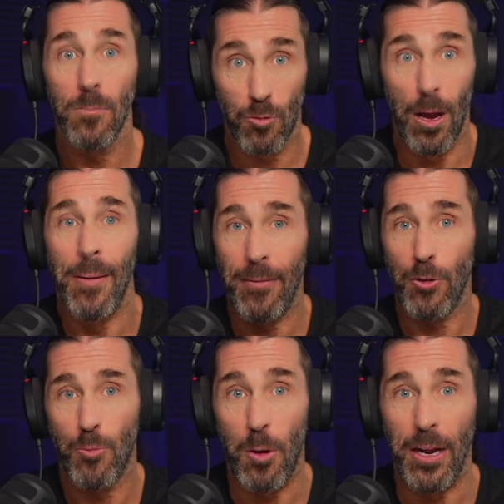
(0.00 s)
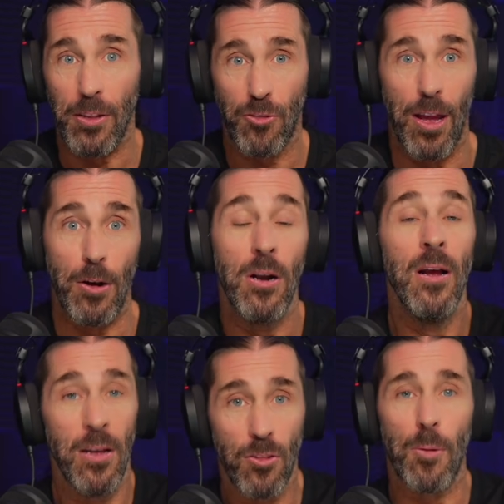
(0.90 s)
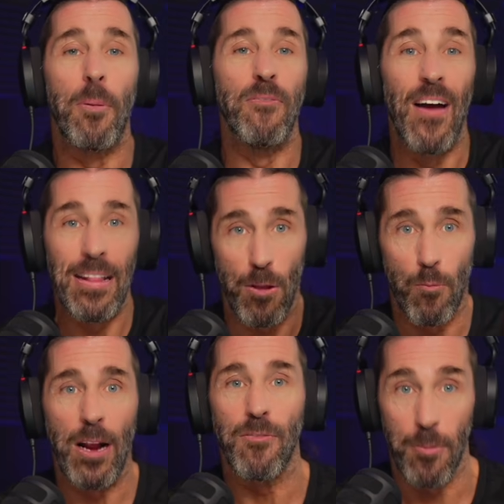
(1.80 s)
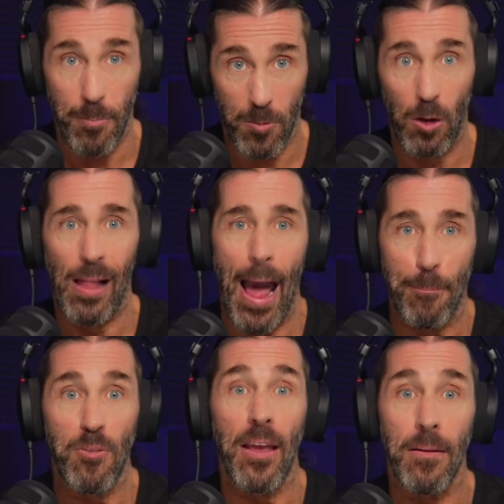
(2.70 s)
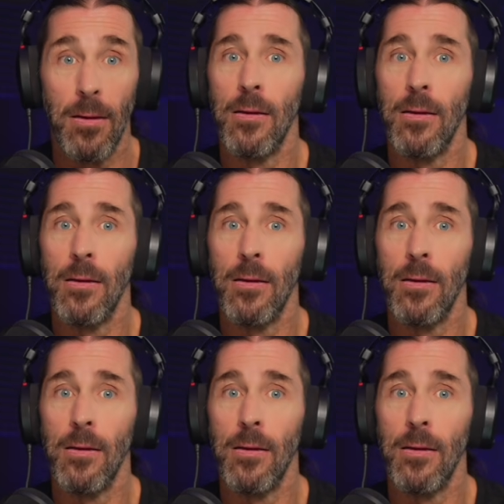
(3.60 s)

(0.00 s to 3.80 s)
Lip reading: Some have a spring in center to prevent the ring from collapsing.